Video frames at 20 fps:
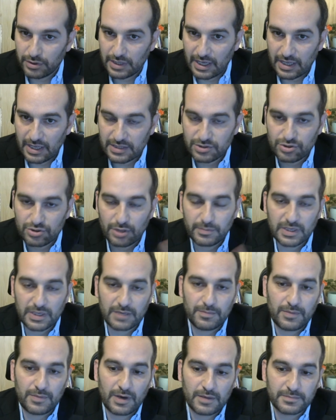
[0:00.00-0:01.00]

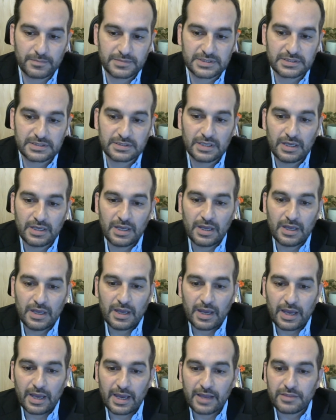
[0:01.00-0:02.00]
atomic bombs,
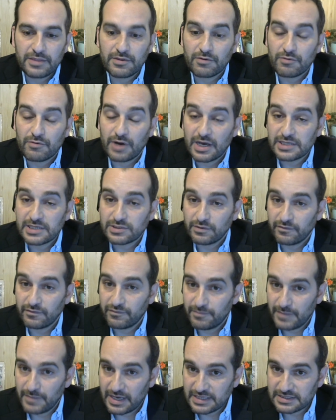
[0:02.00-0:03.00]
and the rise
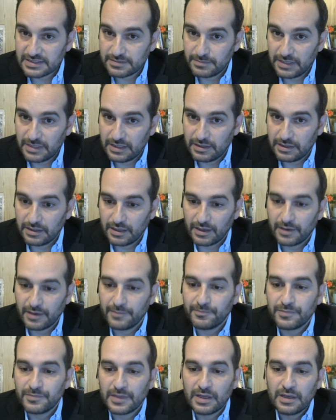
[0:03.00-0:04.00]
of mass media.
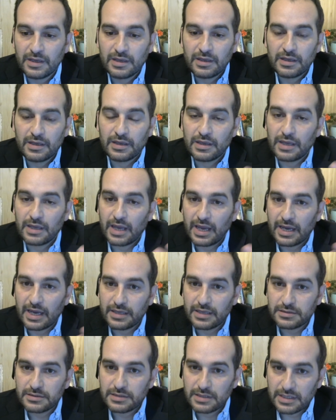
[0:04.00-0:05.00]

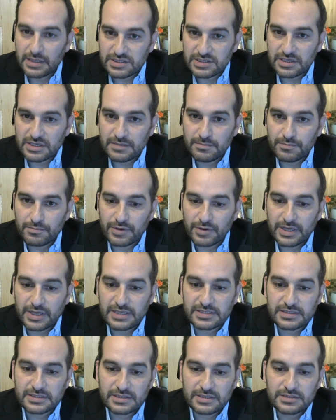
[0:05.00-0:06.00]
And it
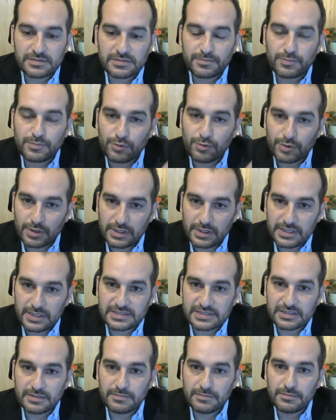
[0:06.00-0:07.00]
embraces
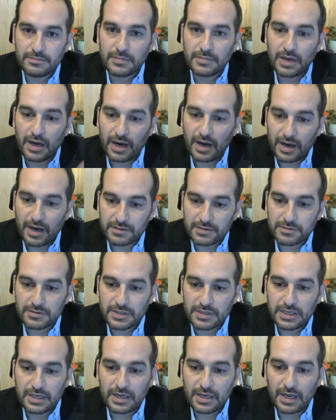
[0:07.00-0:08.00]
pluralism,
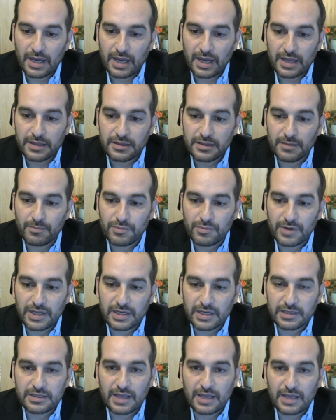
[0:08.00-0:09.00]
irony, and the
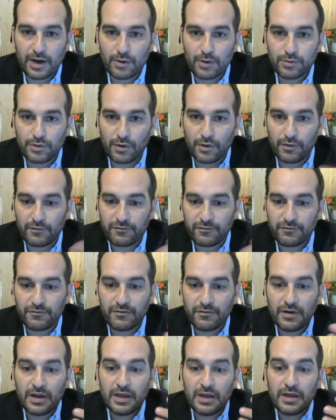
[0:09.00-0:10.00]
breakdown of
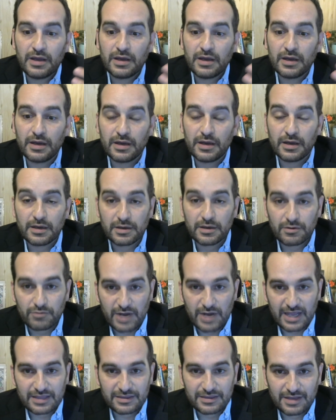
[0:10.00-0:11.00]

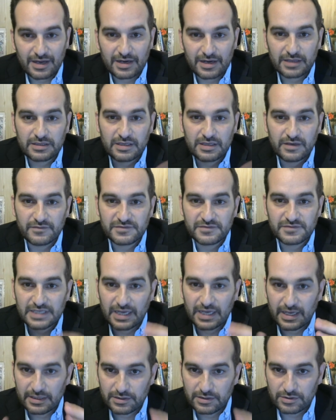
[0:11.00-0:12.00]
grand narratives
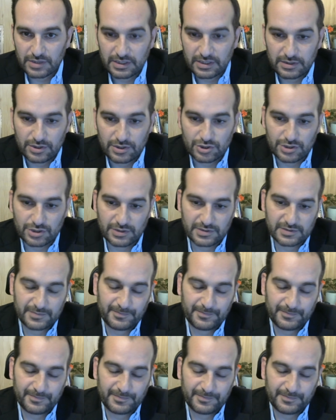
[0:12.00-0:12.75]
and traditions.